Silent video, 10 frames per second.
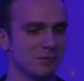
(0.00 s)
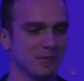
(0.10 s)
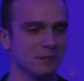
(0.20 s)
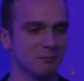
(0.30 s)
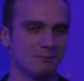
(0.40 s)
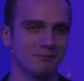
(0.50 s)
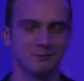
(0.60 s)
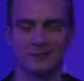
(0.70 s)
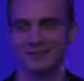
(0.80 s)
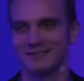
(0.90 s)
In,
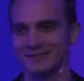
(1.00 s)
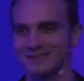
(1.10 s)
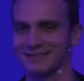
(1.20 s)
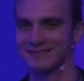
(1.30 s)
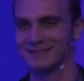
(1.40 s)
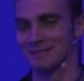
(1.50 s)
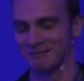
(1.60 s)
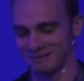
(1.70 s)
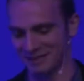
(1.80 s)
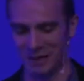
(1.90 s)
well,
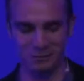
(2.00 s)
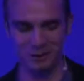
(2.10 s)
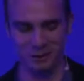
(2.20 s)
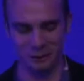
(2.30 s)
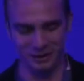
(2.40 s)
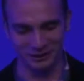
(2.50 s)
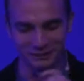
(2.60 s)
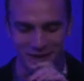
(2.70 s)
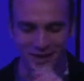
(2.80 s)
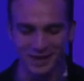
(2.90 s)
I wouldn't go there.
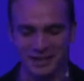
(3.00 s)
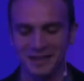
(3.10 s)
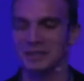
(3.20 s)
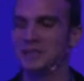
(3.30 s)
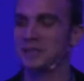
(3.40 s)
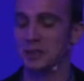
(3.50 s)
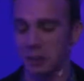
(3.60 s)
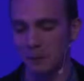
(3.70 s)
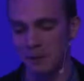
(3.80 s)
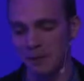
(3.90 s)
Uh, the
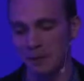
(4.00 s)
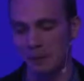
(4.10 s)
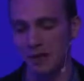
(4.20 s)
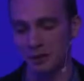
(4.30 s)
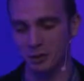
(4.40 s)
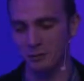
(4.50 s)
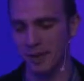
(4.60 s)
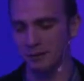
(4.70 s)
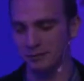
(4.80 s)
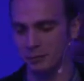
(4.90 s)
topic is why, Ma
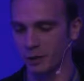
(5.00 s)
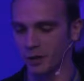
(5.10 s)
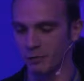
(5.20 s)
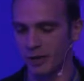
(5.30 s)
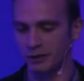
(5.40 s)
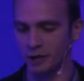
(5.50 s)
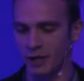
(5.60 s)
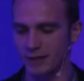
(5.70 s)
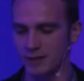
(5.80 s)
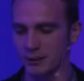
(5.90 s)
why, Michael
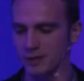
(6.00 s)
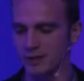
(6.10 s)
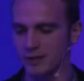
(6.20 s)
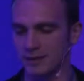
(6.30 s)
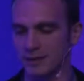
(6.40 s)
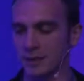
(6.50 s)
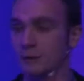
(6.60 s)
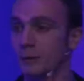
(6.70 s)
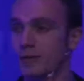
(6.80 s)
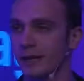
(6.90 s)
Jackson was a
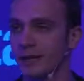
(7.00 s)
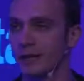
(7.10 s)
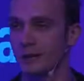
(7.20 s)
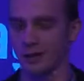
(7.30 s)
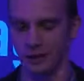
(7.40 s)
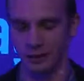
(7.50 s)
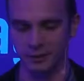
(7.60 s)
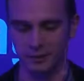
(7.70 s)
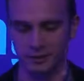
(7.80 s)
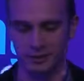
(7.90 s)
successful media
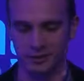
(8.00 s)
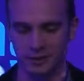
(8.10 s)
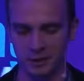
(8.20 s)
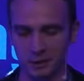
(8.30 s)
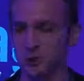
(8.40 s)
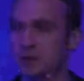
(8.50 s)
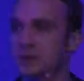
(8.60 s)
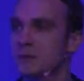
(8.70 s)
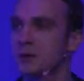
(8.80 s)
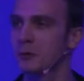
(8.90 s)
educator. Uh, we're going to
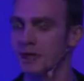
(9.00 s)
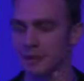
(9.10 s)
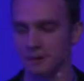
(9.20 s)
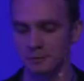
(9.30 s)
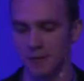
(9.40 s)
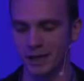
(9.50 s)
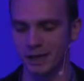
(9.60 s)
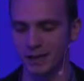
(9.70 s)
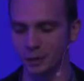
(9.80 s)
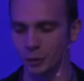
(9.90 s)
speak with
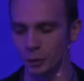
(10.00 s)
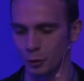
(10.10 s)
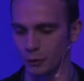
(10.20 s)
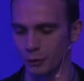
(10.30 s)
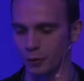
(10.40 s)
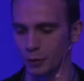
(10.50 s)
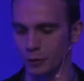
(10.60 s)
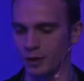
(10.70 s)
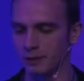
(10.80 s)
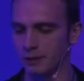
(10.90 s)
Maryna Dorosh from the
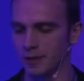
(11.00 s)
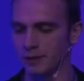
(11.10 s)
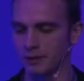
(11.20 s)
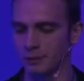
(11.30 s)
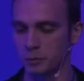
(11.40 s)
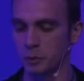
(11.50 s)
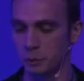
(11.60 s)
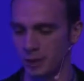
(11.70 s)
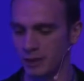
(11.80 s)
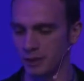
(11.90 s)
Ukrainian media,
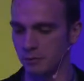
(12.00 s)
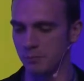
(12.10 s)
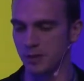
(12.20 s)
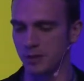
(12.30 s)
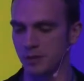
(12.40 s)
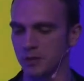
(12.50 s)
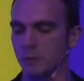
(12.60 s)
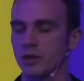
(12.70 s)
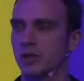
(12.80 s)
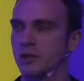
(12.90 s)
Ukrainian media and
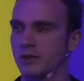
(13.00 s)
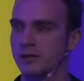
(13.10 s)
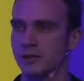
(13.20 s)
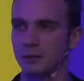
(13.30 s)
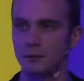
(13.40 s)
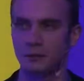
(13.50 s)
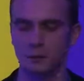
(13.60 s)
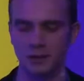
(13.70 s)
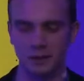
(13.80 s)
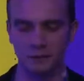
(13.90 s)
Communication Institute
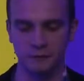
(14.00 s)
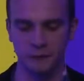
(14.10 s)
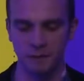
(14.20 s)
from Kiev.